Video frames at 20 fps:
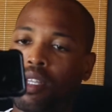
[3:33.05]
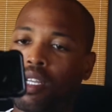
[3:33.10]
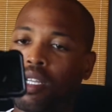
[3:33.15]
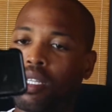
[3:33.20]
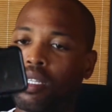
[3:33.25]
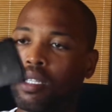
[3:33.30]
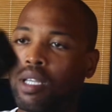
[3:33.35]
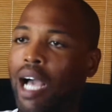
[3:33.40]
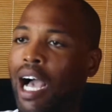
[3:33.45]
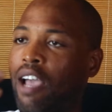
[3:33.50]
The
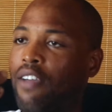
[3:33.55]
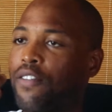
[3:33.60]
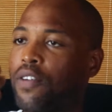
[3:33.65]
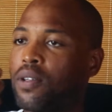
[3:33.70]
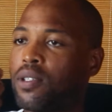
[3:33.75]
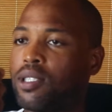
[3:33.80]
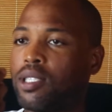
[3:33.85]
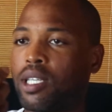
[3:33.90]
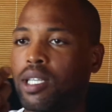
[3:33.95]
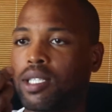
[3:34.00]

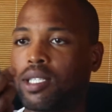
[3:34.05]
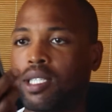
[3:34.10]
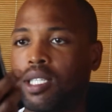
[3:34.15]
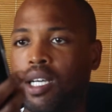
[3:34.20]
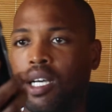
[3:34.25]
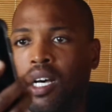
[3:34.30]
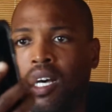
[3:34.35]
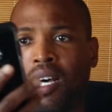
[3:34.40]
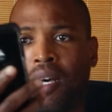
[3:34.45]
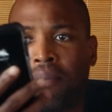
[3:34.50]
iPhone
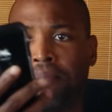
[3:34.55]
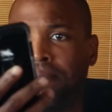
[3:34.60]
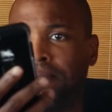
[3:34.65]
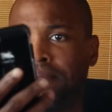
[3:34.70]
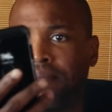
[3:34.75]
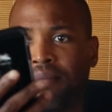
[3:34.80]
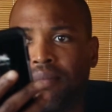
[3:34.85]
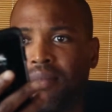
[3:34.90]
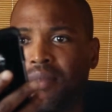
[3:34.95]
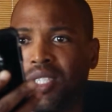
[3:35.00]

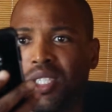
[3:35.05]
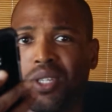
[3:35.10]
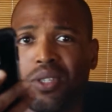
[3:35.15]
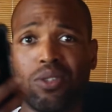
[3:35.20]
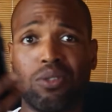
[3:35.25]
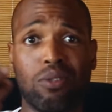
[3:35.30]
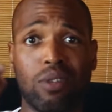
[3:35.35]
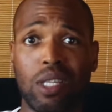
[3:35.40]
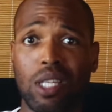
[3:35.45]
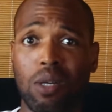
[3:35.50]
6
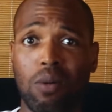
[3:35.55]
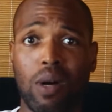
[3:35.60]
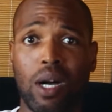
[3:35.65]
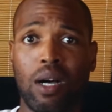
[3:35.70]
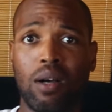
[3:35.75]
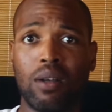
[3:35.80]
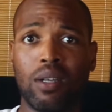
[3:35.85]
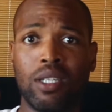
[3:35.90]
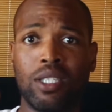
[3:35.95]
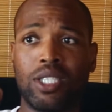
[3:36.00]
shoots really
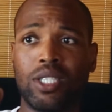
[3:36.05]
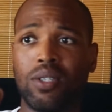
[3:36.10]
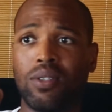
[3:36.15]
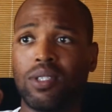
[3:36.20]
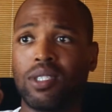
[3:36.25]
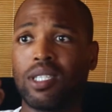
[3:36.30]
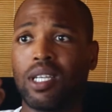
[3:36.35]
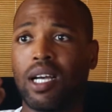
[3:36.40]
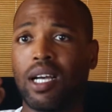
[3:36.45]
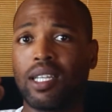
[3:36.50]
well. It
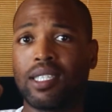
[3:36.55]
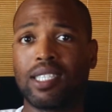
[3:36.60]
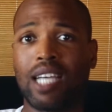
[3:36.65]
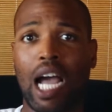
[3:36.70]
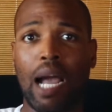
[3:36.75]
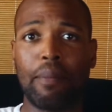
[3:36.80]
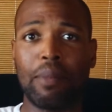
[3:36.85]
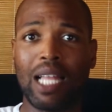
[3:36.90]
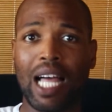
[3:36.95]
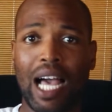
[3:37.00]
shoots
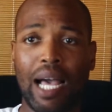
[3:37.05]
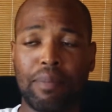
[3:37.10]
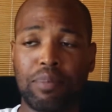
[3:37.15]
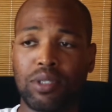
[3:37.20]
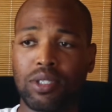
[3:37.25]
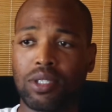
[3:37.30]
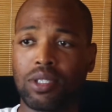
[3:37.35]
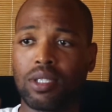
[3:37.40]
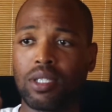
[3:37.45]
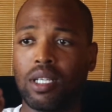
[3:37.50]
time
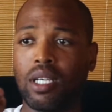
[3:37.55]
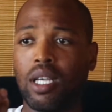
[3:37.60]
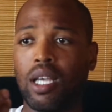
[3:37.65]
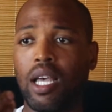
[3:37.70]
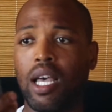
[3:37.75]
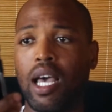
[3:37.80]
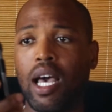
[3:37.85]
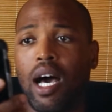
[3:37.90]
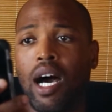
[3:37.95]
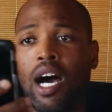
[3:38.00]
lapse.
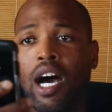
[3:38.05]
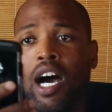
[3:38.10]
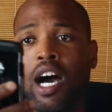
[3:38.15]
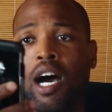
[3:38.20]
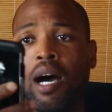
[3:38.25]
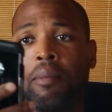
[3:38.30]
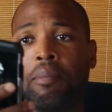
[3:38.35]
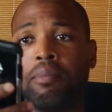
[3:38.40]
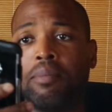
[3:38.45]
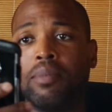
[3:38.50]

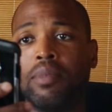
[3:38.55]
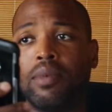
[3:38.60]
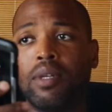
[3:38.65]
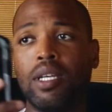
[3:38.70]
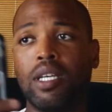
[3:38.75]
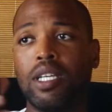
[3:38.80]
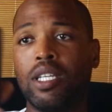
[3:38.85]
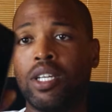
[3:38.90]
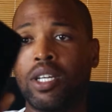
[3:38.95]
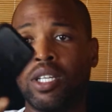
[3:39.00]

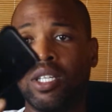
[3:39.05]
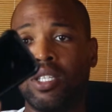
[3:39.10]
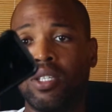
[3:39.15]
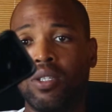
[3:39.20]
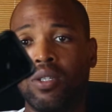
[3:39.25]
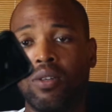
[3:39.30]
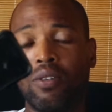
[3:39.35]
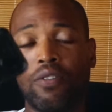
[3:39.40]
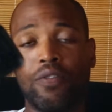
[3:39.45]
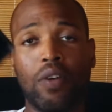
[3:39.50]
You can
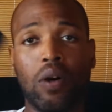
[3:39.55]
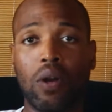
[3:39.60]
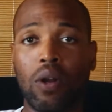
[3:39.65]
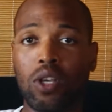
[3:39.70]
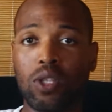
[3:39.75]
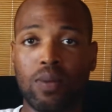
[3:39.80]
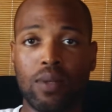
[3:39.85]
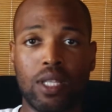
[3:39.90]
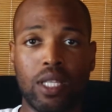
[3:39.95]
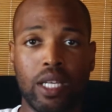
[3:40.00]
do
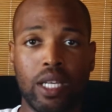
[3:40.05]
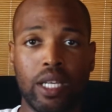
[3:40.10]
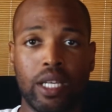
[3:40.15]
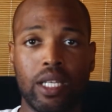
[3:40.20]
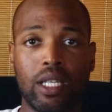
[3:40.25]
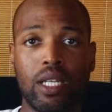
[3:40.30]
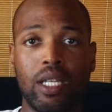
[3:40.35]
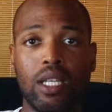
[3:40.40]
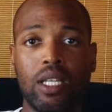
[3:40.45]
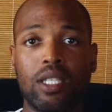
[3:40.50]
photos with
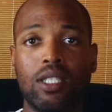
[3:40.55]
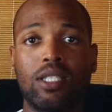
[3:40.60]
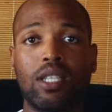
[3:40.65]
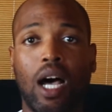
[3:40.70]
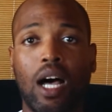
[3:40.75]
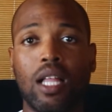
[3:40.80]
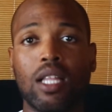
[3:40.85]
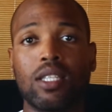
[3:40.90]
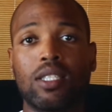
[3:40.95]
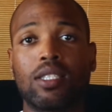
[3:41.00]
it.
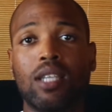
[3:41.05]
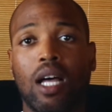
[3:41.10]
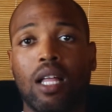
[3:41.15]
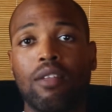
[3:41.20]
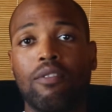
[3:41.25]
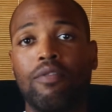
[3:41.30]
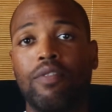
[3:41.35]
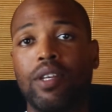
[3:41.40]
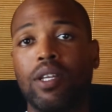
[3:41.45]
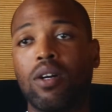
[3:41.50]

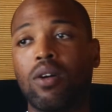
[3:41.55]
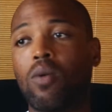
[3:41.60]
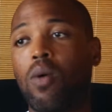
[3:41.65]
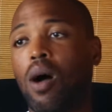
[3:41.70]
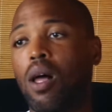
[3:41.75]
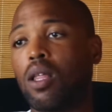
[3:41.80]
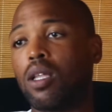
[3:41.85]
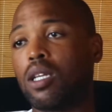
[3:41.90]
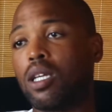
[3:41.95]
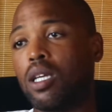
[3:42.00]
Solid video
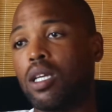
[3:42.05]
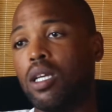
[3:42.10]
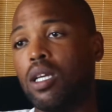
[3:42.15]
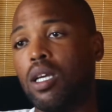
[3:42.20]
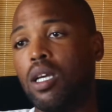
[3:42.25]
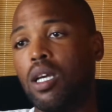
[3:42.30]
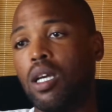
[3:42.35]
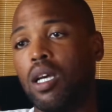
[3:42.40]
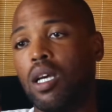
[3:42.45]
quality.